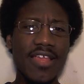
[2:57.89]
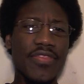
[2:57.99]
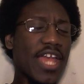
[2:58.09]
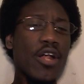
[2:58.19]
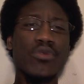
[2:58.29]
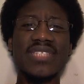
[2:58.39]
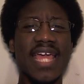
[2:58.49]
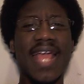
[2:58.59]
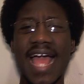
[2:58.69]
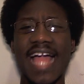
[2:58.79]
They don't
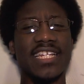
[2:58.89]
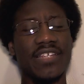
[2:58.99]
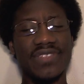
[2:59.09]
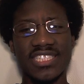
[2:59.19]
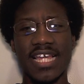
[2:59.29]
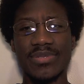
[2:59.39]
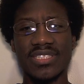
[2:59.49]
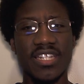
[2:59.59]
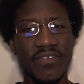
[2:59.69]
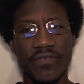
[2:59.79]
take active steps
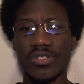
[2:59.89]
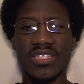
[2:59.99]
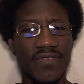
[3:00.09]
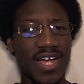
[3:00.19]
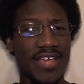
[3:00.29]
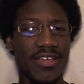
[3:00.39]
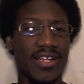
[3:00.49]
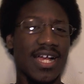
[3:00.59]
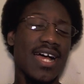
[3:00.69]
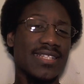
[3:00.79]
to diversify their
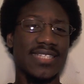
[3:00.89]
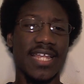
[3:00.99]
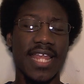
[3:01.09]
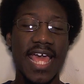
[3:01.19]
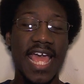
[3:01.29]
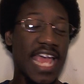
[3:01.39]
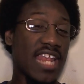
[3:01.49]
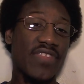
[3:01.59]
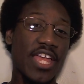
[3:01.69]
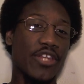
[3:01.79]
content. And
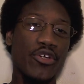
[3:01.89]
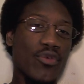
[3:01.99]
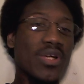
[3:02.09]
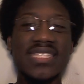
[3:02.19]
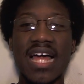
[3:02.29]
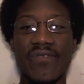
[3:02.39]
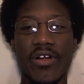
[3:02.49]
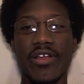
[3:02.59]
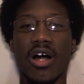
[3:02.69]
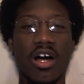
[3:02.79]
if they do, it's not
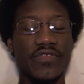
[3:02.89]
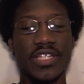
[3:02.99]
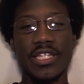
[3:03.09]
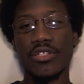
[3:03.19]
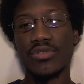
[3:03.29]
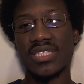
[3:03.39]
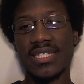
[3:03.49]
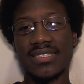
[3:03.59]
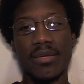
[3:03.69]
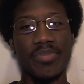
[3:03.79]
very often. You
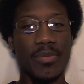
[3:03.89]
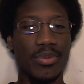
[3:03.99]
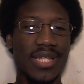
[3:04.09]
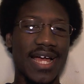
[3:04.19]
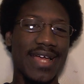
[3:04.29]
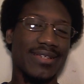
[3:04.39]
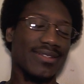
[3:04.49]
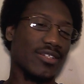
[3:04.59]
see some people like